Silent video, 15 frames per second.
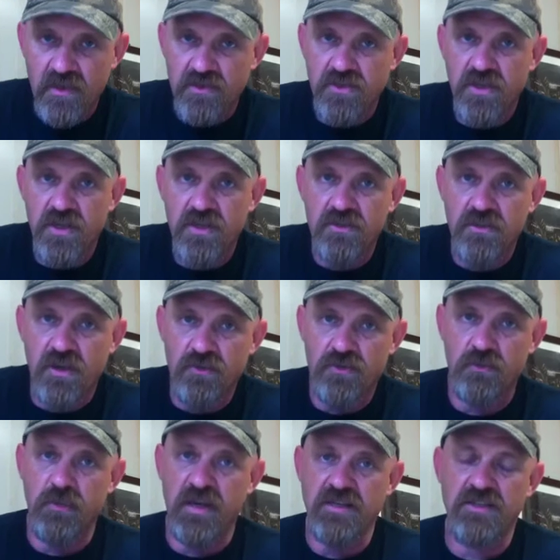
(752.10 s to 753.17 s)
she had grown
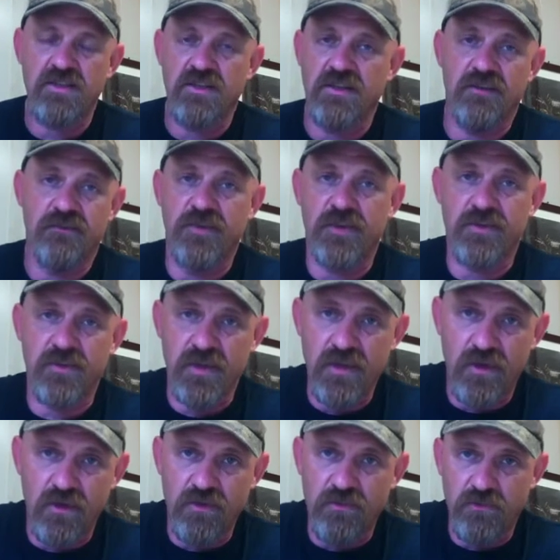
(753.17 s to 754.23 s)
her basically a victory
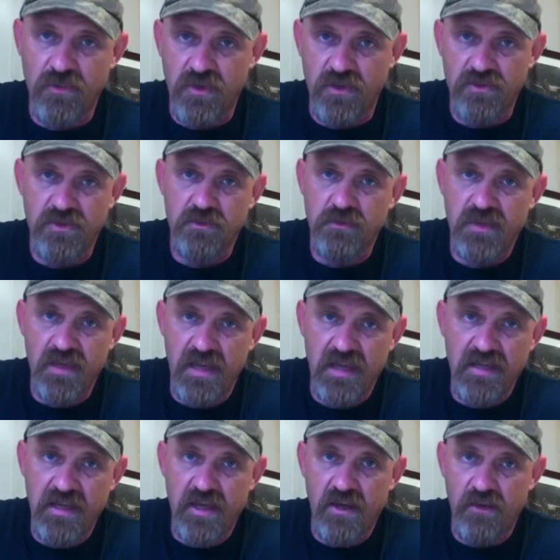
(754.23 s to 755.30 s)
garden because she'd been
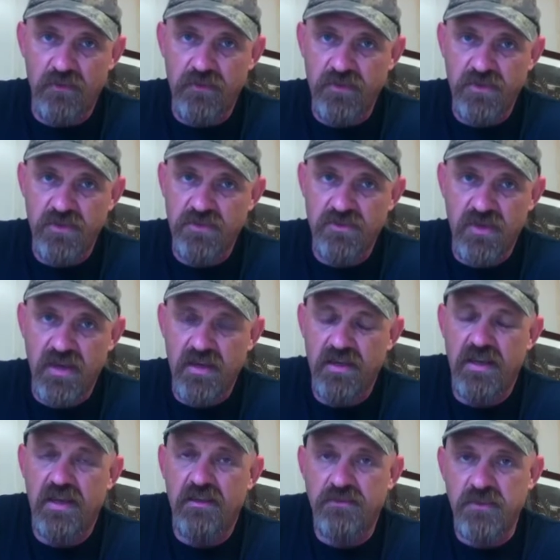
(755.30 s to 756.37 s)
laid off and she was trying to
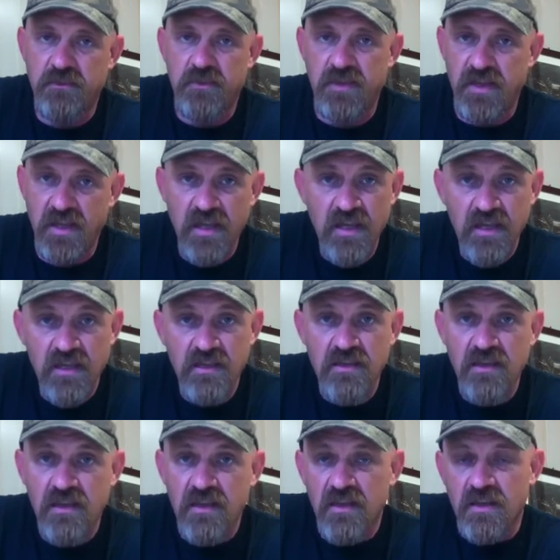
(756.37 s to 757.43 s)
have something to eat.
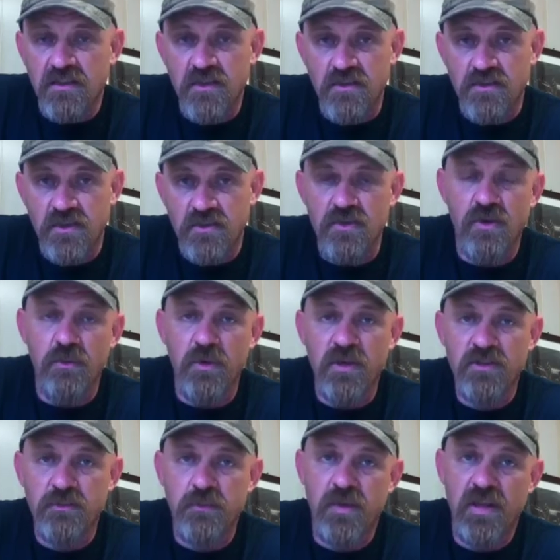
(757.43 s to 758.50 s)
So she grew a
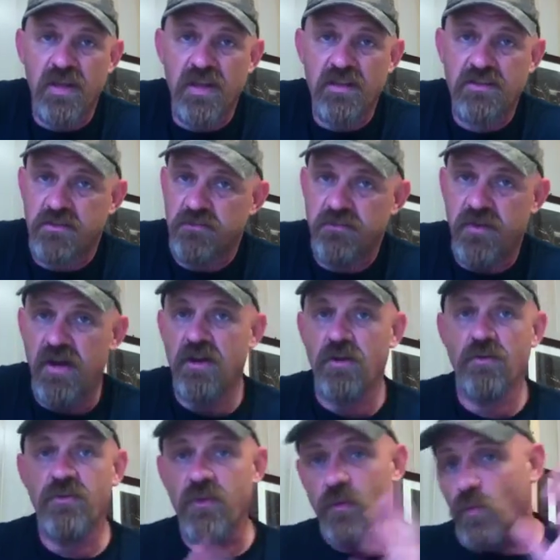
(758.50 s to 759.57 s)
bunch of plants and
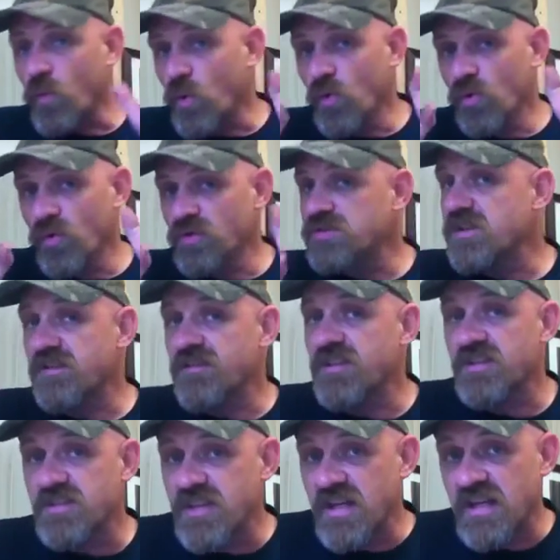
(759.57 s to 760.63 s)
followed the rules of the
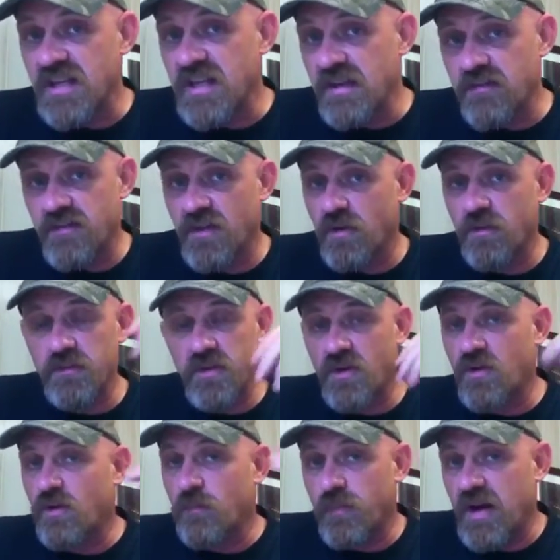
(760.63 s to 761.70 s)
city, even though it was
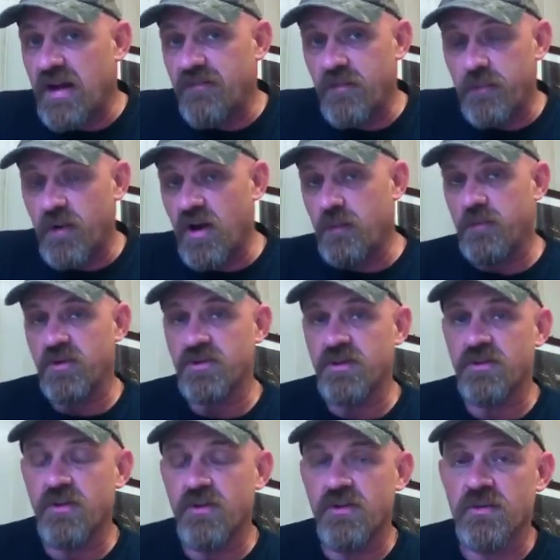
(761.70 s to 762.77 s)
her own private property she
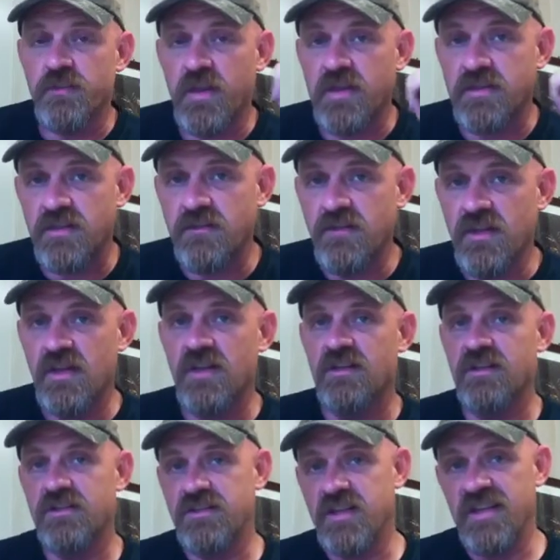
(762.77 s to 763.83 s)
grew these plants on.
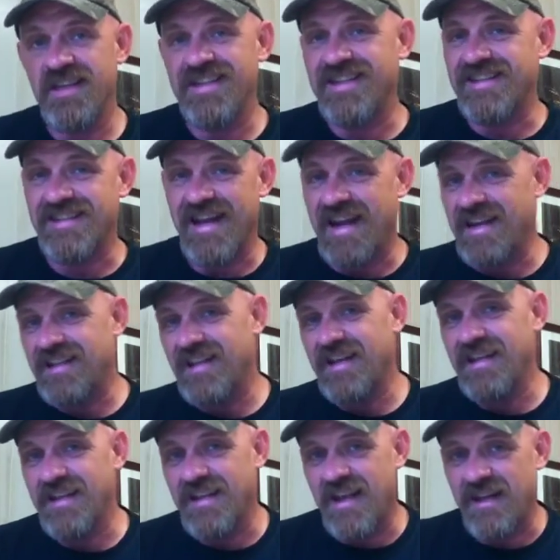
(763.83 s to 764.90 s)
The city decided they
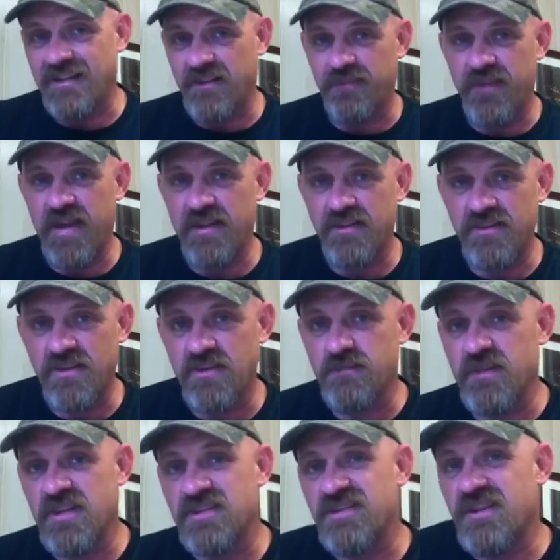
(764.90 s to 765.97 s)
didn't like the fact that she was
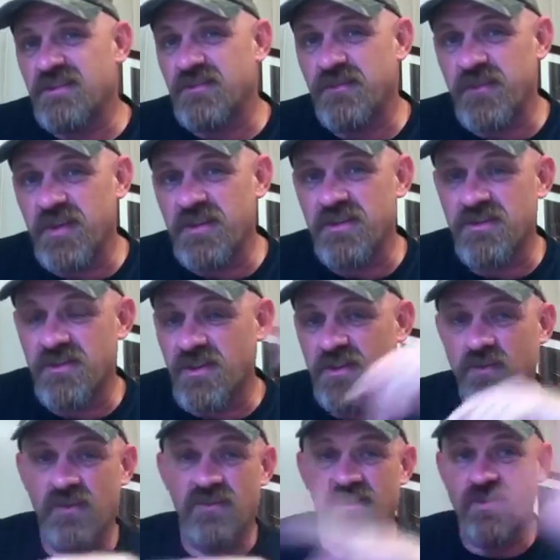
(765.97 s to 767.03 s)
being self-sufficient, so this
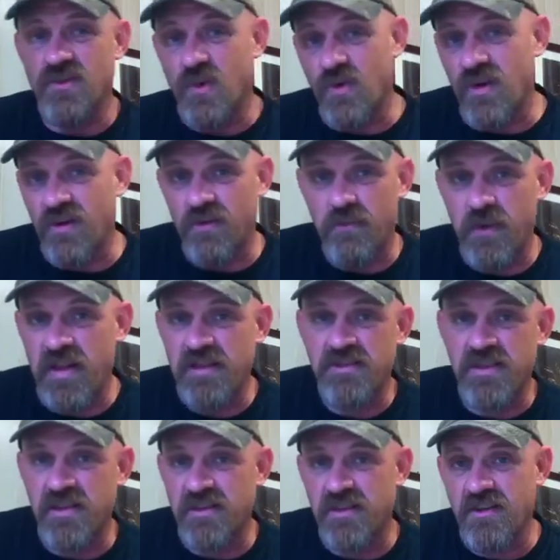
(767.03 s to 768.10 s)
one over and tore all her
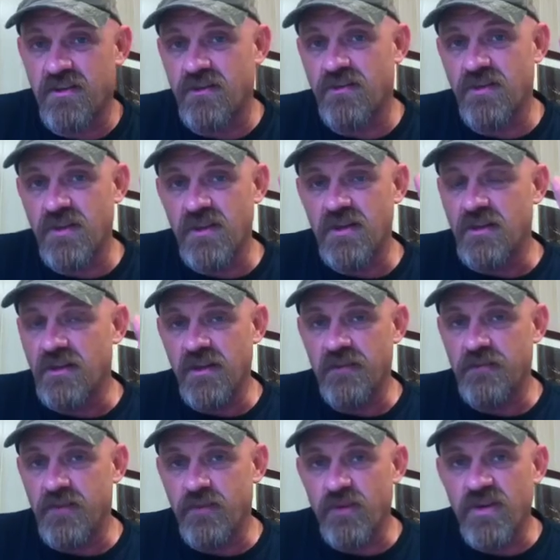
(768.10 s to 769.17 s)
plants out of the yard,
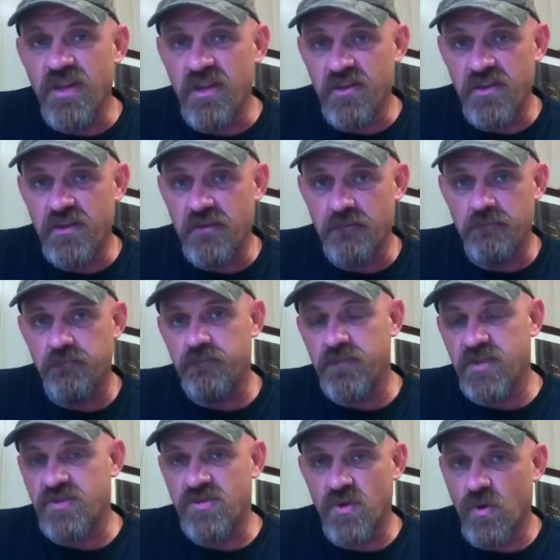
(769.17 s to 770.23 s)
left her with nothing,
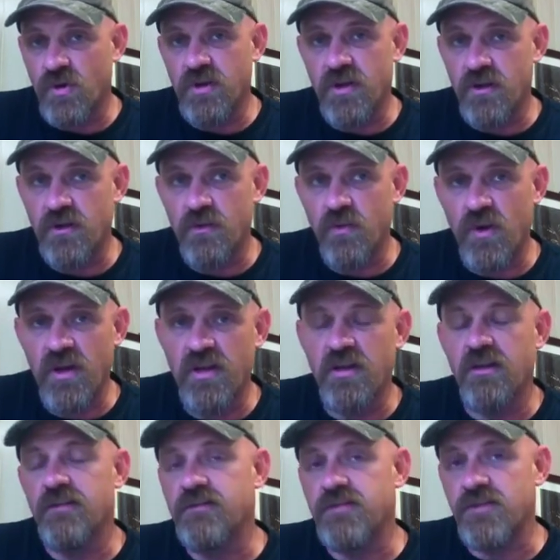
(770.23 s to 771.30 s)
destroyed her way
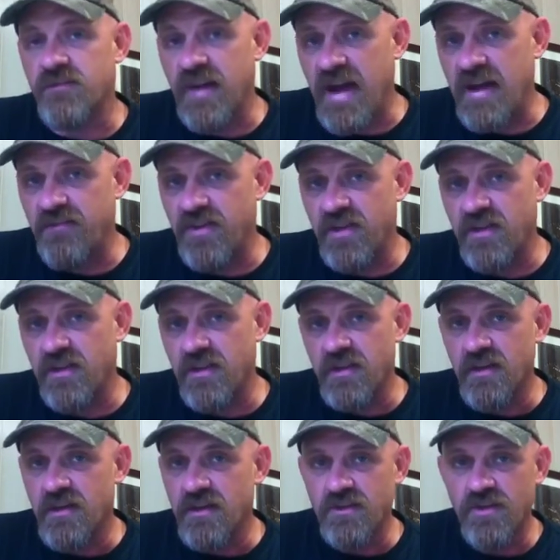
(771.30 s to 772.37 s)
of surviving,
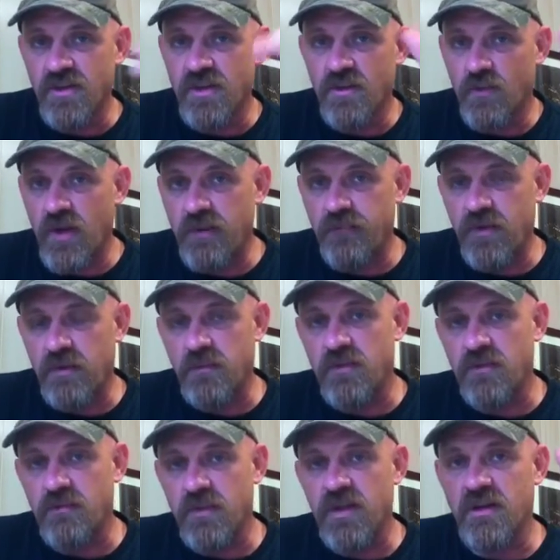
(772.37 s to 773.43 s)
took it away from
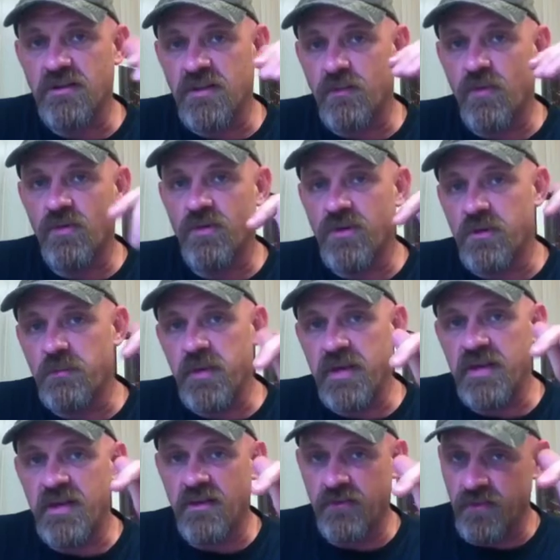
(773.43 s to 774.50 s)
her because they want her
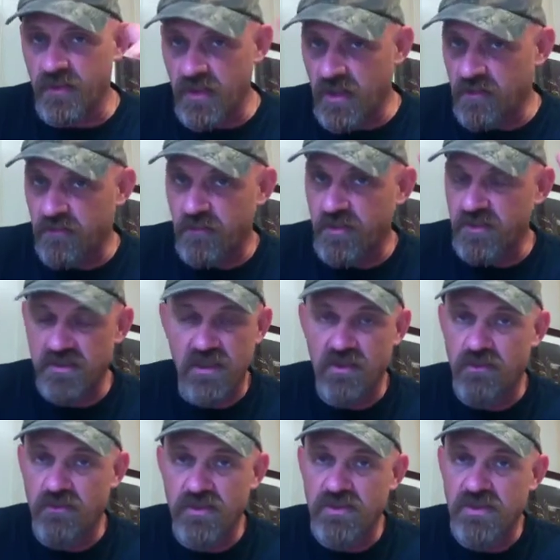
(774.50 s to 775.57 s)
dependent on the government. It's the
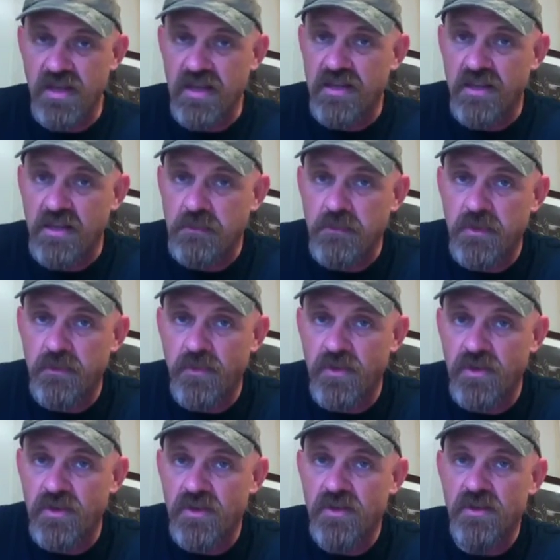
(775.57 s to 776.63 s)
only reason I can come up
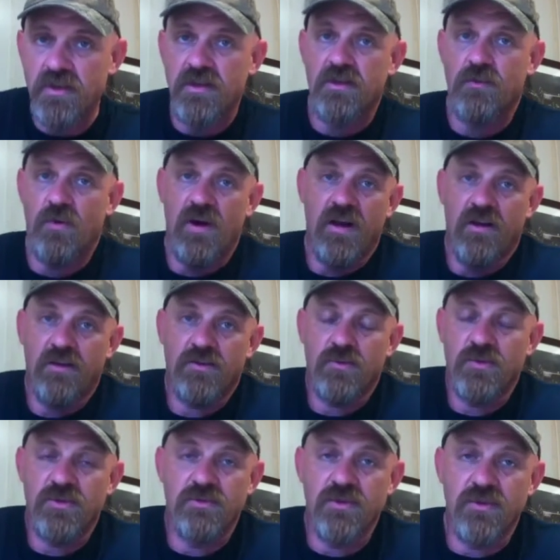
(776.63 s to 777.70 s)
with. Why else
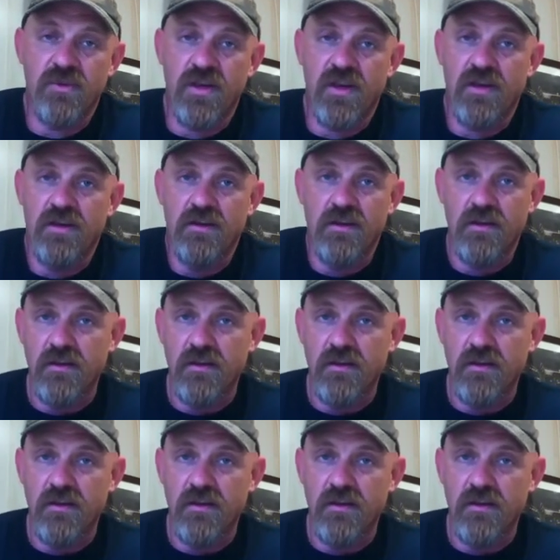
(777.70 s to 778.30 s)
would you do that?